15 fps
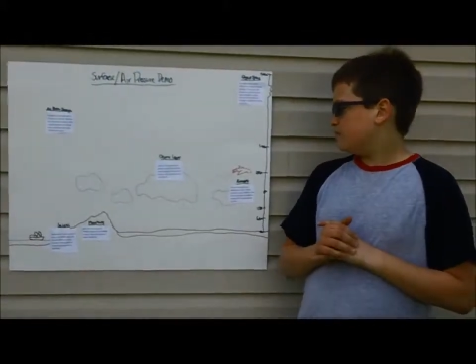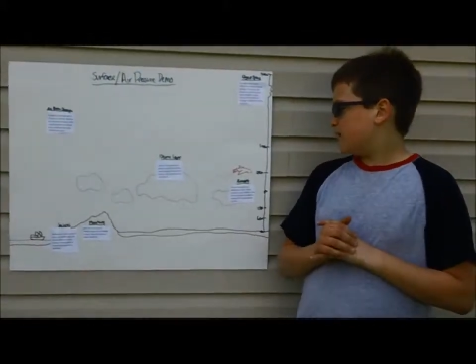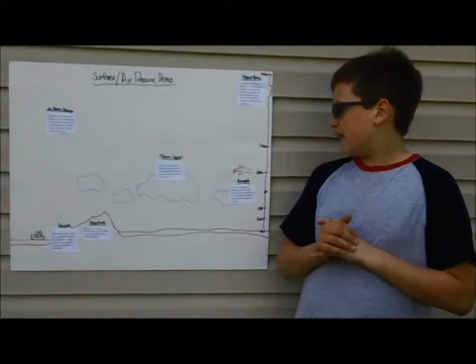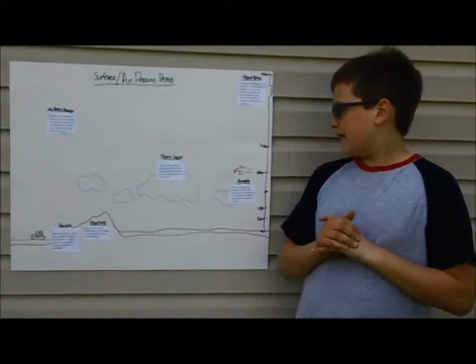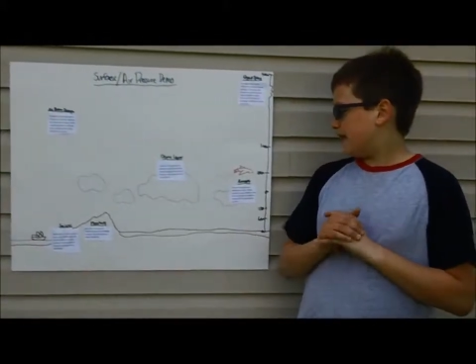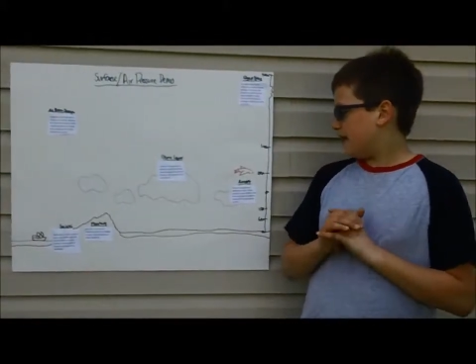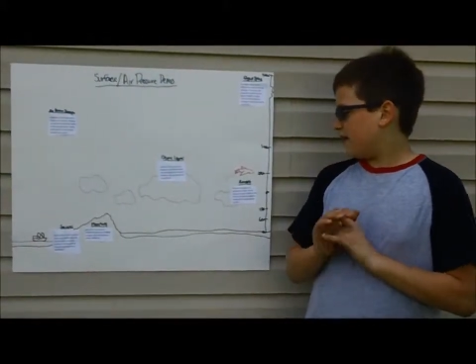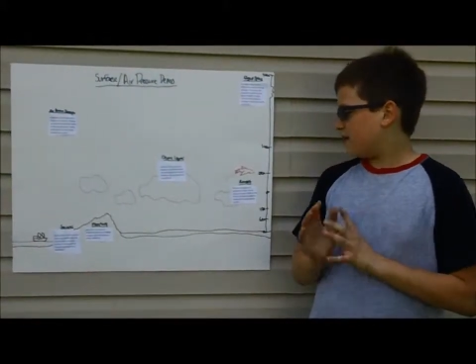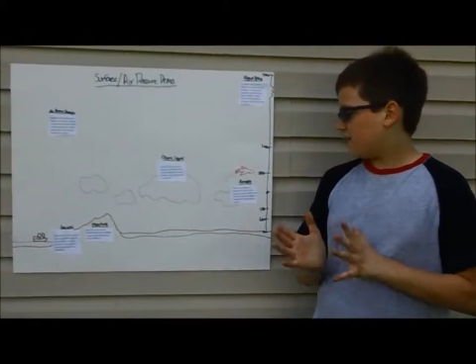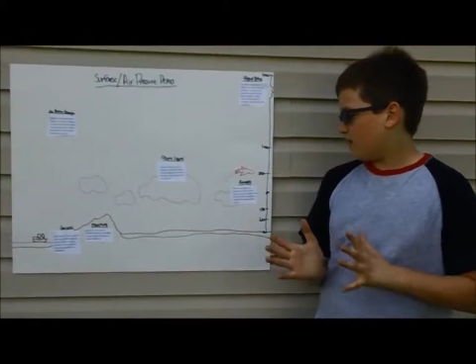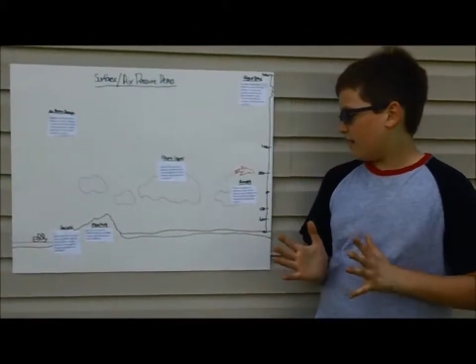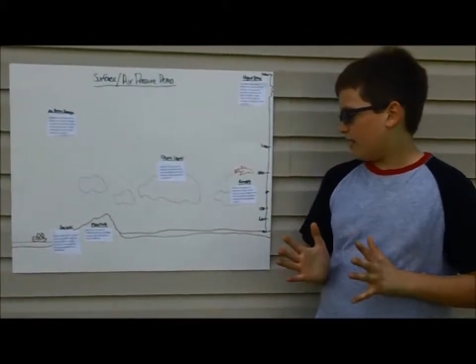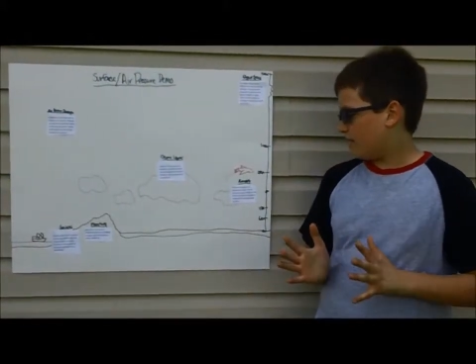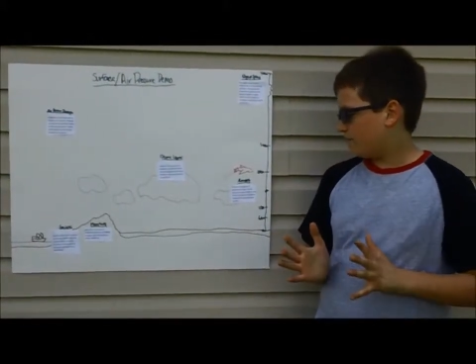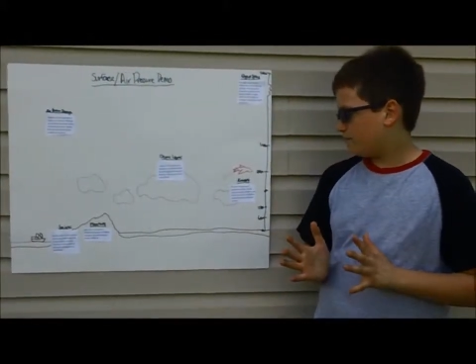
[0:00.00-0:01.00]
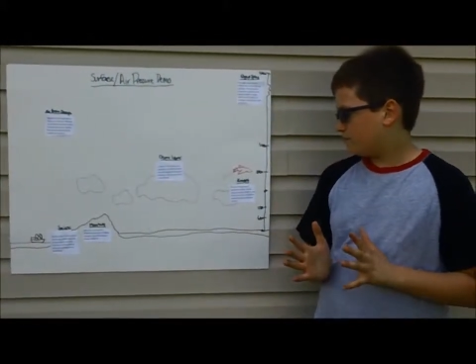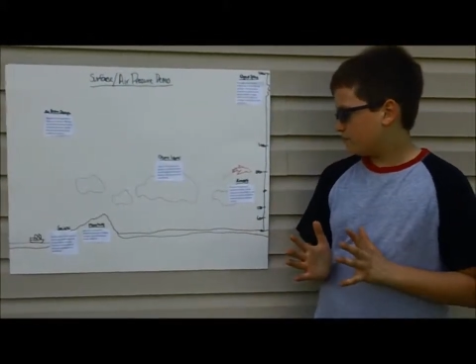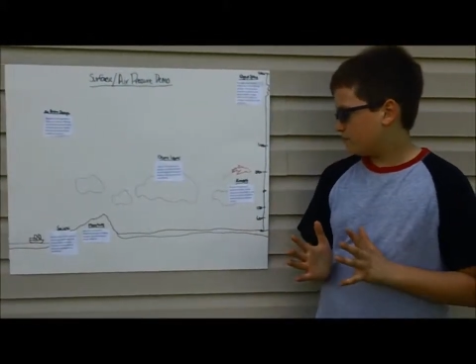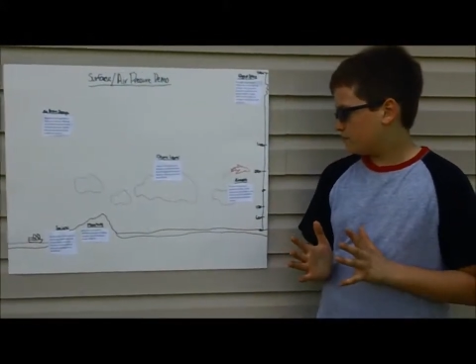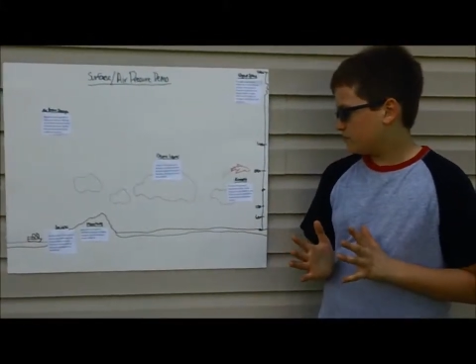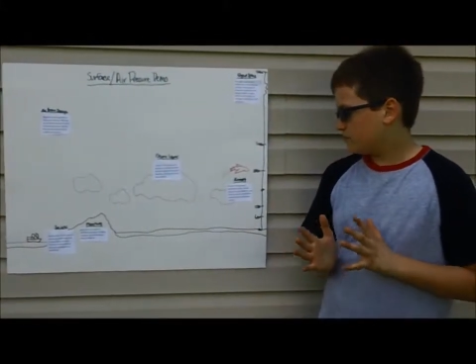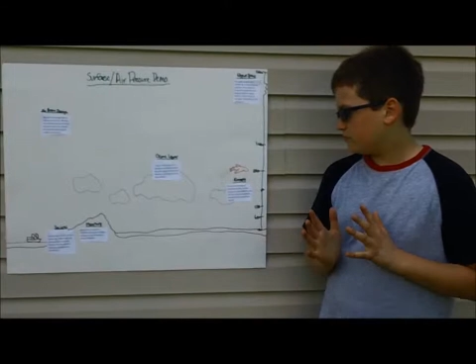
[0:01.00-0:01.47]
An aircraft
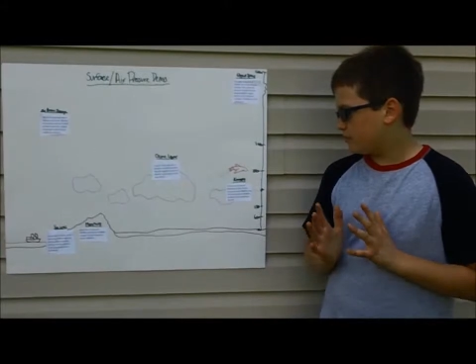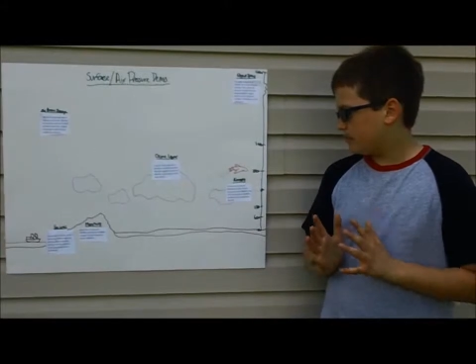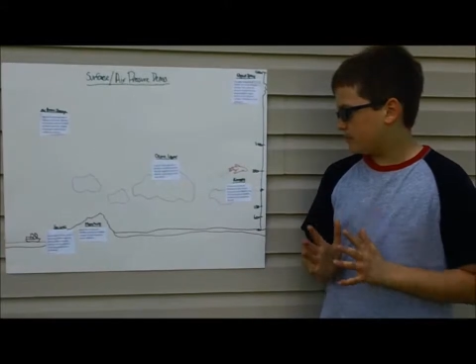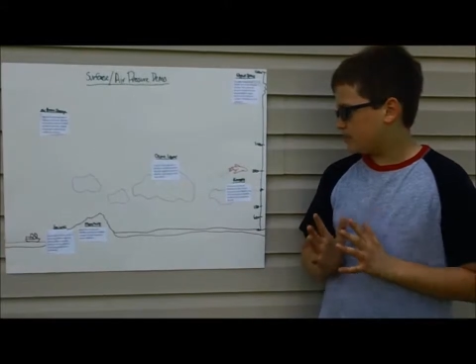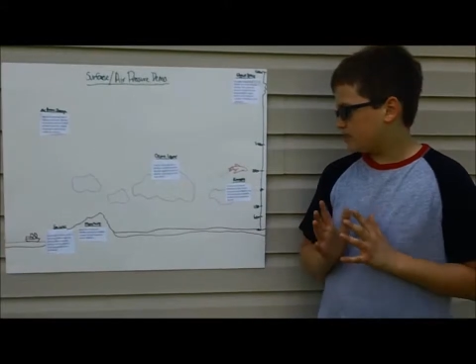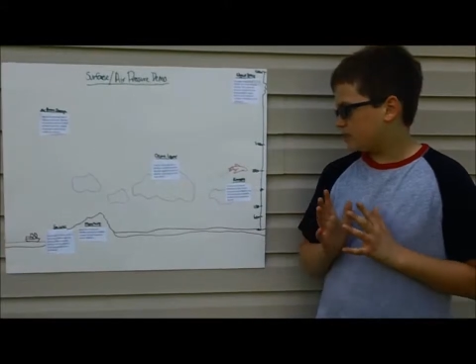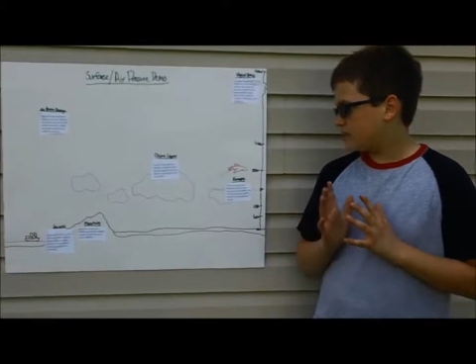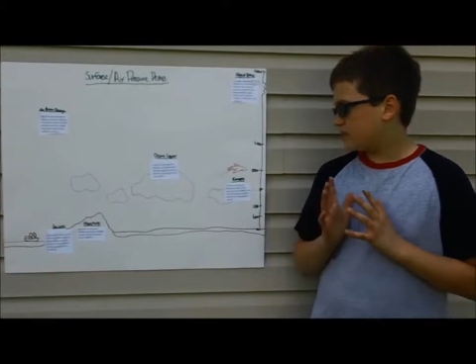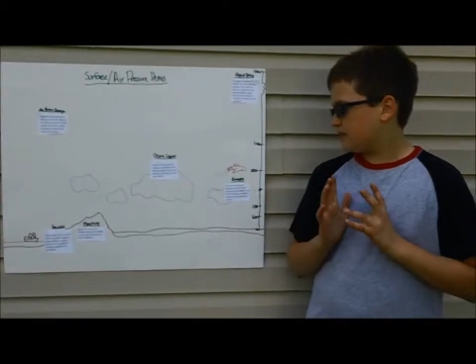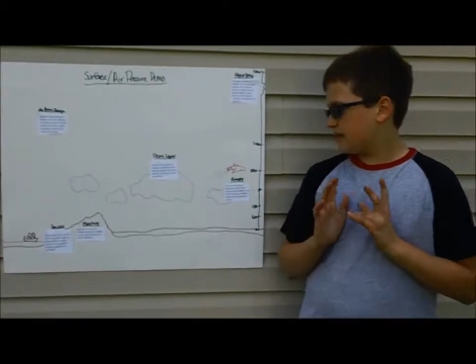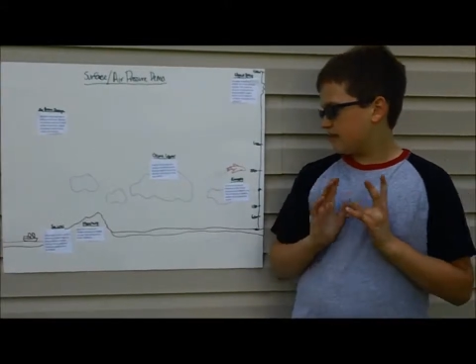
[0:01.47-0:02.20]
reaches